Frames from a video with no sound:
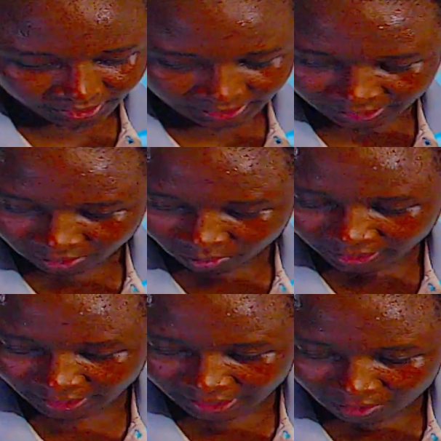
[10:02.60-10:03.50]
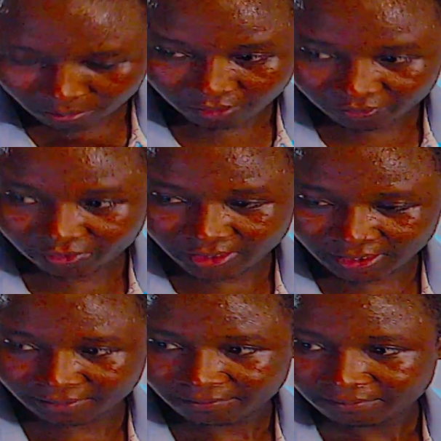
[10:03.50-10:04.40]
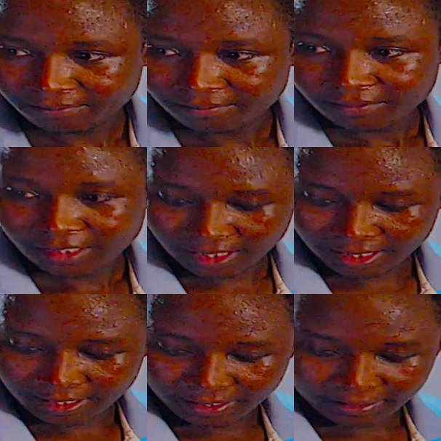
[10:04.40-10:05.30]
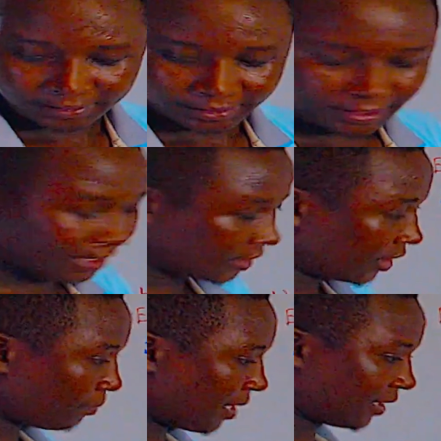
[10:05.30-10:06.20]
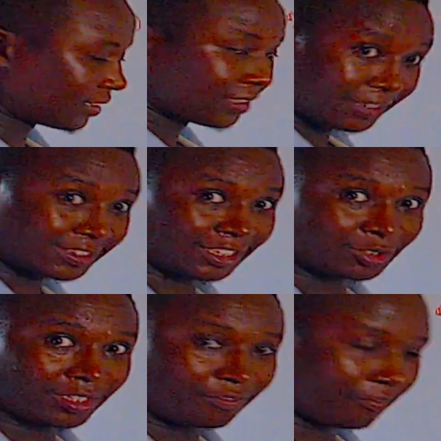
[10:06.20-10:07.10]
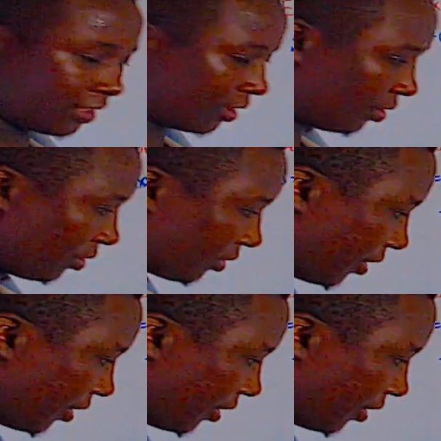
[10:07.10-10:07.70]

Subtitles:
that, we can now move to the next part. It's actually very hot